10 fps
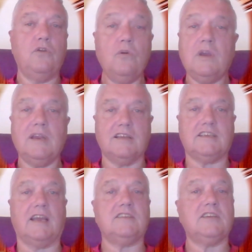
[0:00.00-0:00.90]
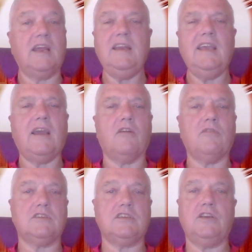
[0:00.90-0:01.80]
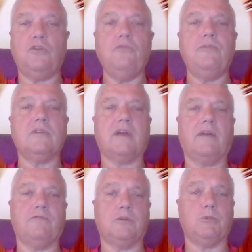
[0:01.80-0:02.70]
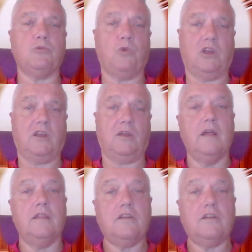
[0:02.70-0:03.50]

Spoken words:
You can attach any currency you feel comfortable working.